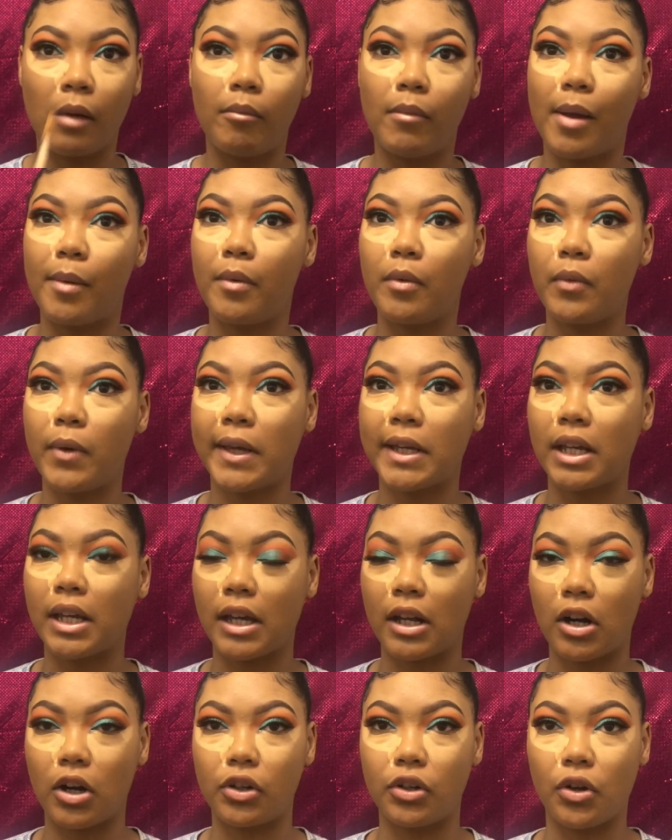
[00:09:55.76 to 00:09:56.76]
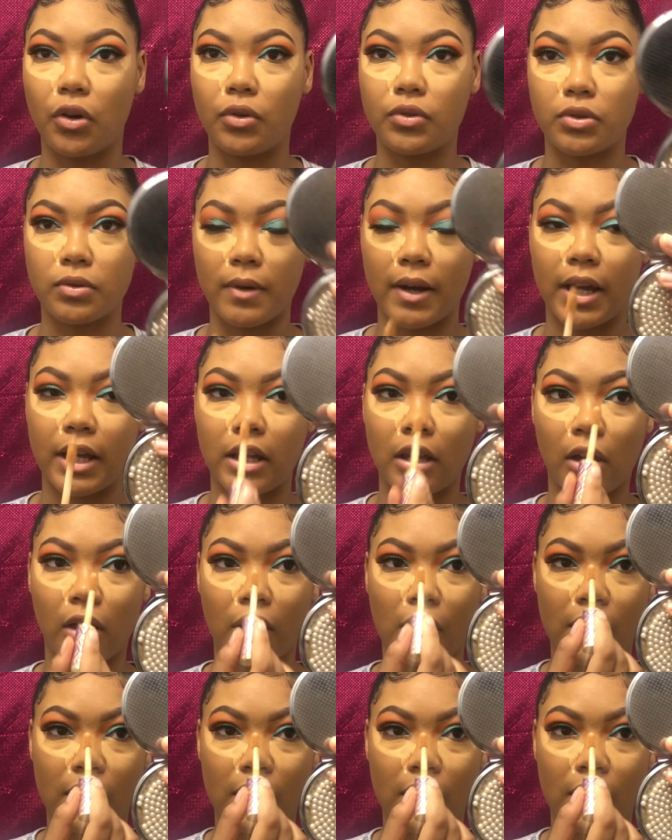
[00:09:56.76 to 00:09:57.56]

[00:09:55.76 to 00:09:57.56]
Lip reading: Maybe we can get our nose right, y'all.